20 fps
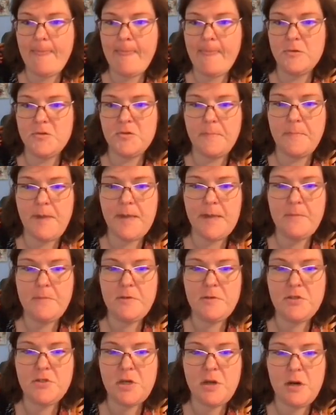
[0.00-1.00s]
There's a
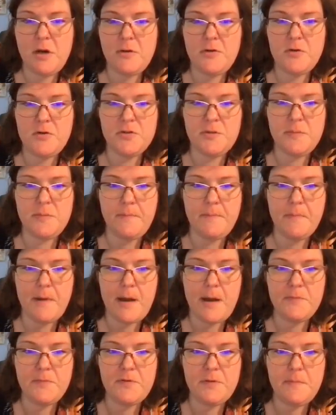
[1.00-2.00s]
baby shower. There's a
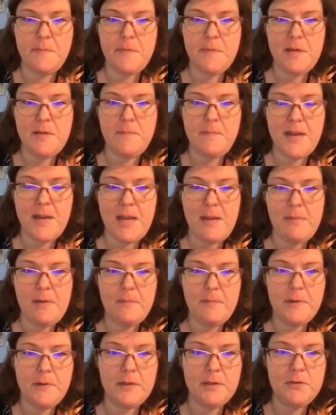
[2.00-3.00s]
mom to be
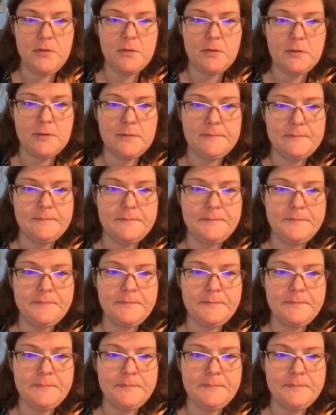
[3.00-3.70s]
baby bundle.